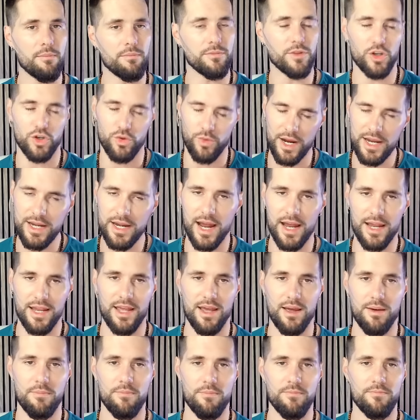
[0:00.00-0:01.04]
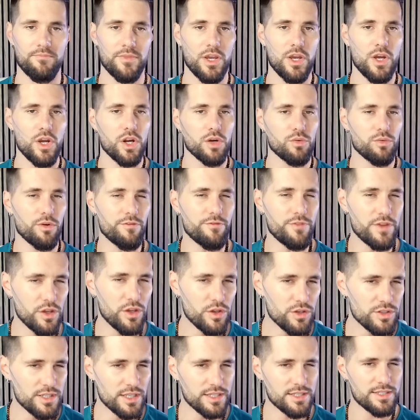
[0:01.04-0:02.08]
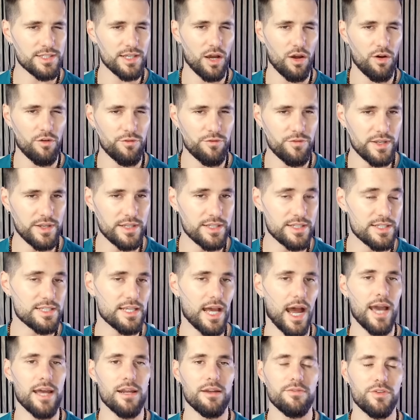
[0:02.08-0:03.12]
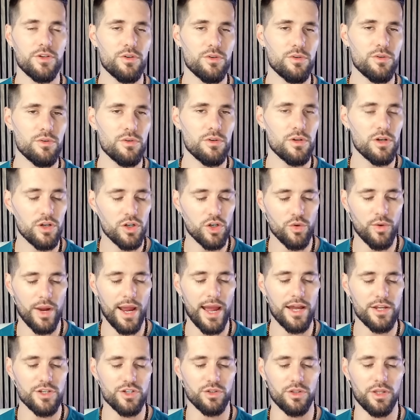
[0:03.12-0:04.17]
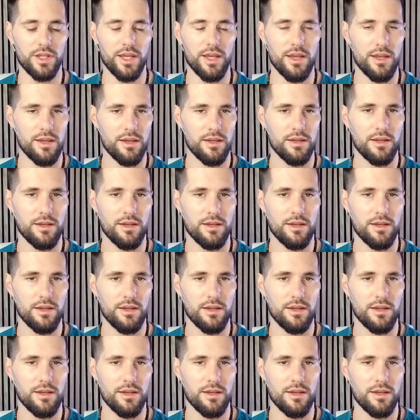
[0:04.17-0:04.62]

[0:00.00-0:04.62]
the great I am, reveals itself inside of you gradually.